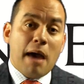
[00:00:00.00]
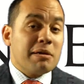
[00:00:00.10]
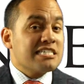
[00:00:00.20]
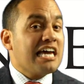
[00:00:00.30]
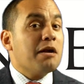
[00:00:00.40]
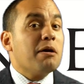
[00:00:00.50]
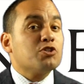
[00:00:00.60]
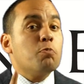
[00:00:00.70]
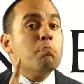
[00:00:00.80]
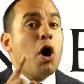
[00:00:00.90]
I'm excited
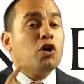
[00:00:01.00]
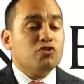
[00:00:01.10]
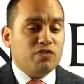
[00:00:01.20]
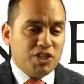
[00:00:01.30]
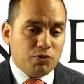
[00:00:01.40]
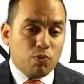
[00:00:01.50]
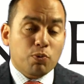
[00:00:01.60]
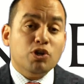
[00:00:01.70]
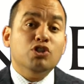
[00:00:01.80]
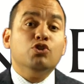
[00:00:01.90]
about tomorrow's video where
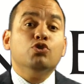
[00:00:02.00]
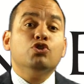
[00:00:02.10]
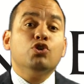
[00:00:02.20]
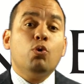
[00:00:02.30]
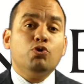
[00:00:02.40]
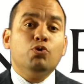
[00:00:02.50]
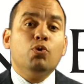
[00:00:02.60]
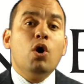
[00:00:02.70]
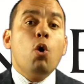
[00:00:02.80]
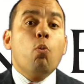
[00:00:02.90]
we're going to show you,